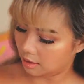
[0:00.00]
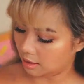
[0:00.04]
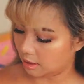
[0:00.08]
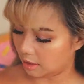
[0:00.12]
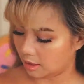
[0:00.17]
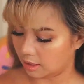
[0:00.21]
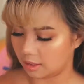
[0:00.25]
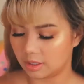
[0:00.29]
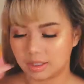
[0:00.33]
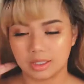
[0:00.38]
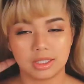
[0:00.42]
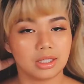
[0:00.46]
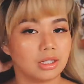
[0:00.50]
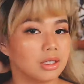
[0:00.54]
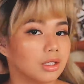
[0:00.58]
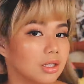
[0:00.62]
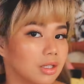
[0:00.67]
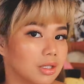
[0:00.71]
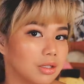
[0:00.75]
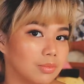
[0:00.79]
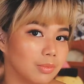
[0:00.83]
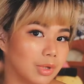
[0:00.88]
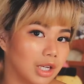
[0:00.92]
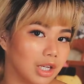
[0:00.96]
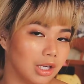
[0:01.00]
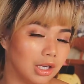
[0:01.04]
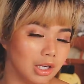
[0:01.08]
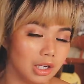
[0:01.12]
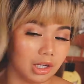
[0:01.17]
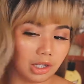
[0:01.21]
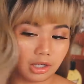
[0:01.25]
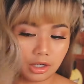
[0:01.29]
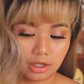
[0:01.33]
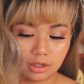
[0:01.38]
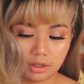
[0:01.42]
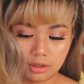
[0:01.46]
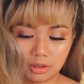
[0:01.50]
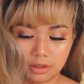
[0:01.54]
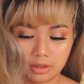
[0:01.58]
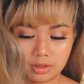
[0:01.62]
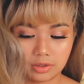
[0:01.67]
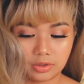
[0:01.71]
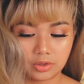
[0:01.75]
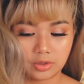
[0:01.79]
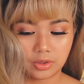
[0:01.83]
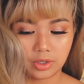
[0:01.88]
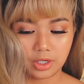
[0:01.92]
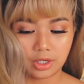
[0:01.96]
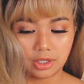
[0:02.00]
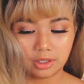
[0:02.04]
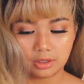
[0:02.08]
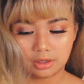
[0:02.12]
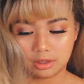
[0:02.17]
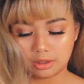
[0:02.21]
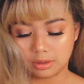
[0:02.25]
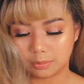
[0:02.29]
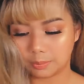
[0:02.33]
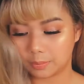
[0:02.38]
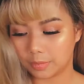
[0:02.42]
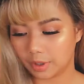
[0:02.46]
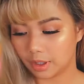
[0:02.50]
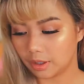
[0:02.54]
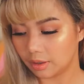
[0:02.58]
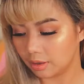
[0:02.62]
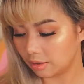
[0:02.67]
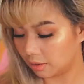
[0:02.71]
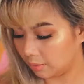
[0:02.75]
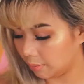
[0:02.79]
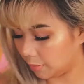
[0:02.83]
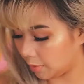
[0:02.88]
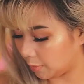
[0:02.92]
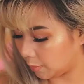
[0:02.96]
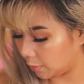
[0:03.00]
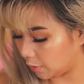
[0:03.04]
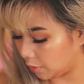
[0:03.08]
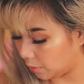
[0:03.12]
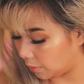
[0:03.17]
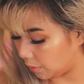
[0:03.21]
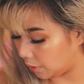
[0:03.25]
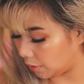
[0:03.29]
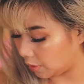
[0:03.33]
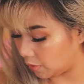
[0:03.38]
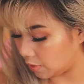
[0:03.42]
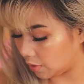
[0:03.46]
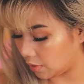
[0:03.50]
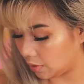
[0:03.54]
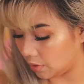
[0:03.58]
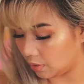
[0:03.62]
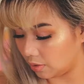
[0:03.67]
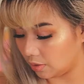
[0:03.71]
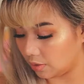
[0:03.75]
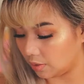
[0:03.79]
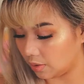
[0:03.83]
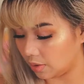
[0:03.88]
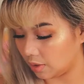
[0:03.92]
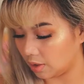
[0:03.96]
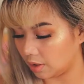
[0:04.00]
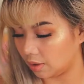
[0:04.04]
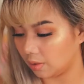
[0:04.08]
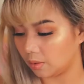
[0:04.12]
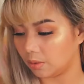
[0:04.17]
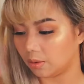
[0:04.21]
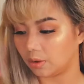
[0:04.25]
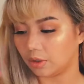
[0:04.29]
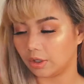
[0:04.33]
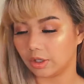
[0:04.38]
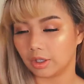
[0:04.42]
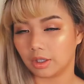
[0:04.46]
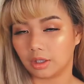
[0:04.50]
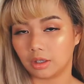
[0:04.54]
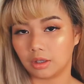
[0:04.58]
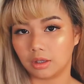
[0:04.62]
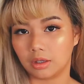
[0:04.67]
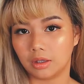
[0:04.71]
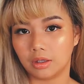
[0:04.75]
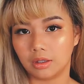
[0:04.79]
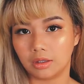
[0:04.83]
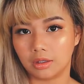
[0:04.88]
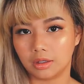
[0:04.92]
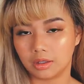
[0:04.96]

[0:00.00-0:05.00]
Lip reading: And since my hair is dry at the bottom, I'm going to use the oil